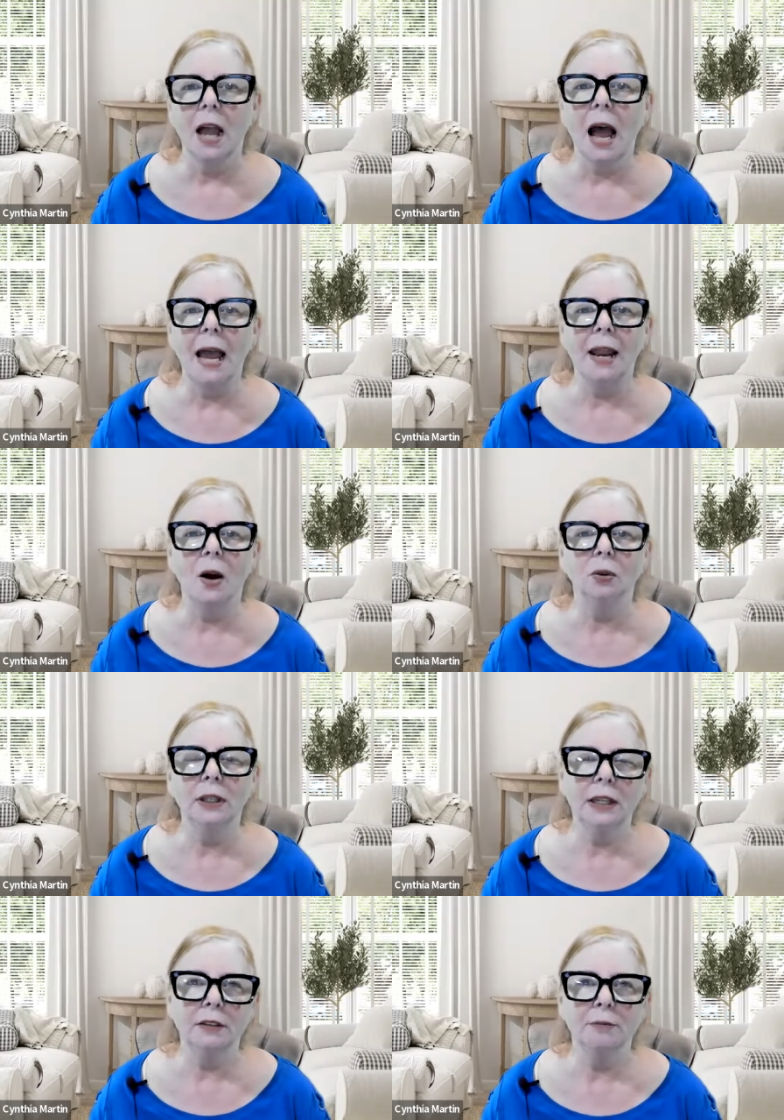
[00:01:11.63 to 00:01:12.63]
I
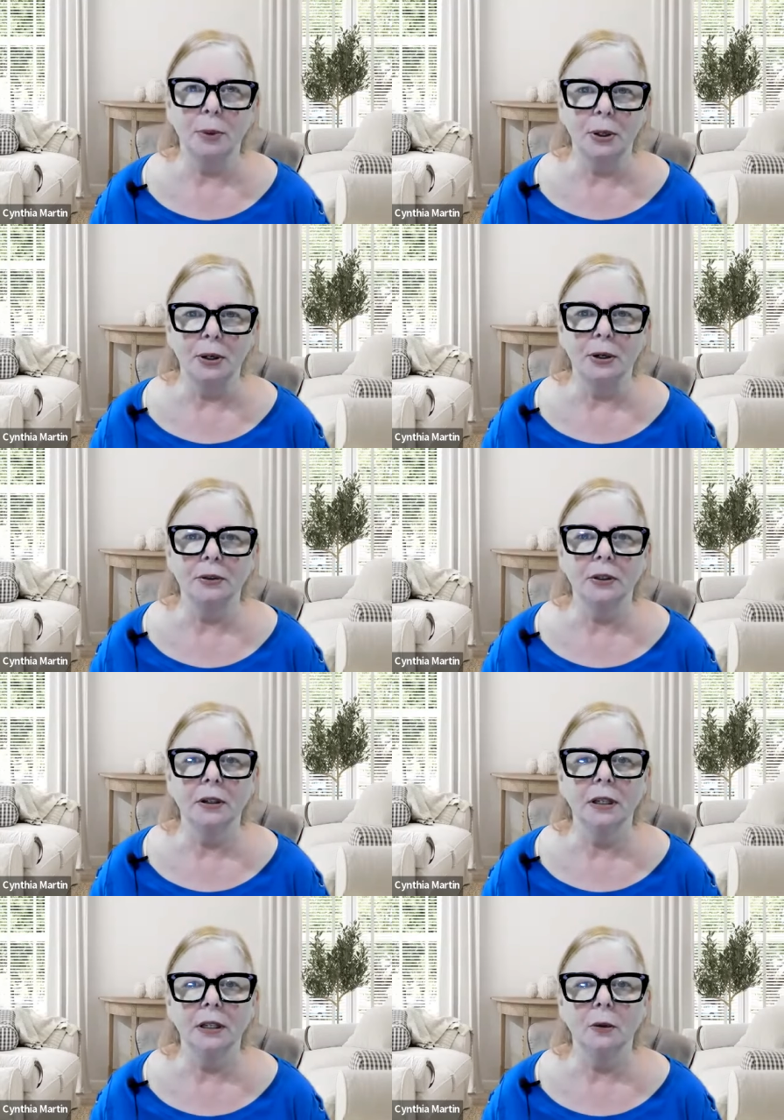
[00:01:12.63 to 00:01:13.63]
only give birth
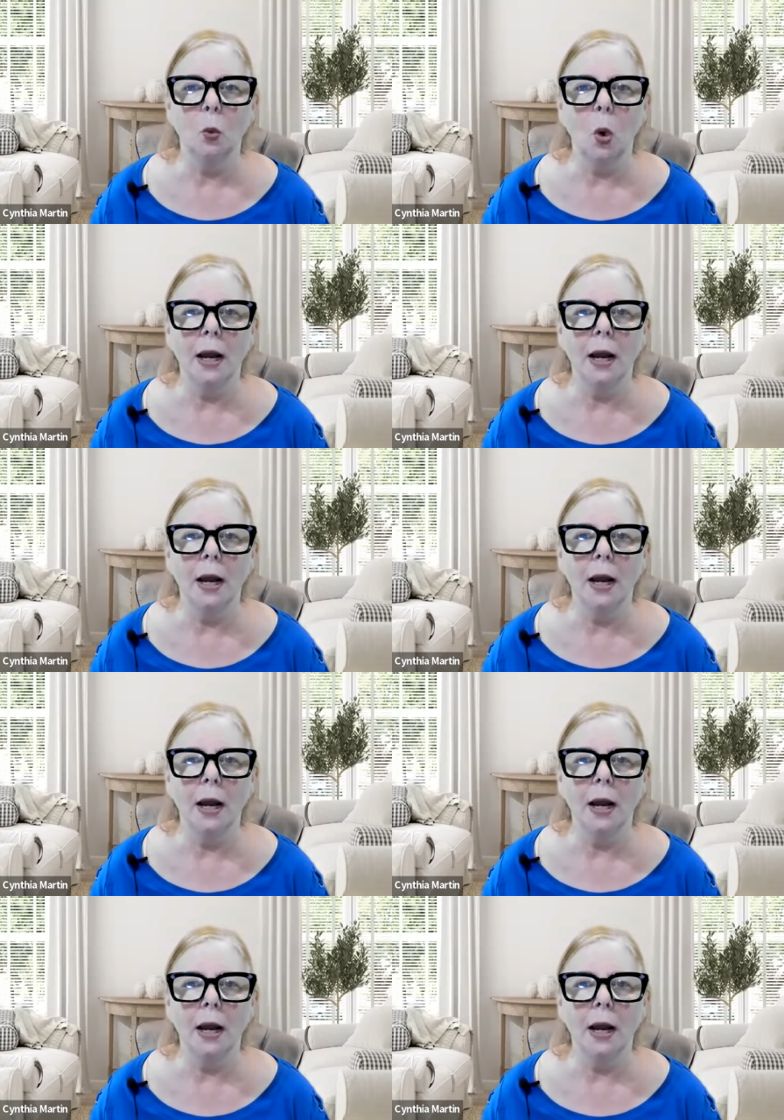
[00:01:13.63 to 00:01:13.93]
to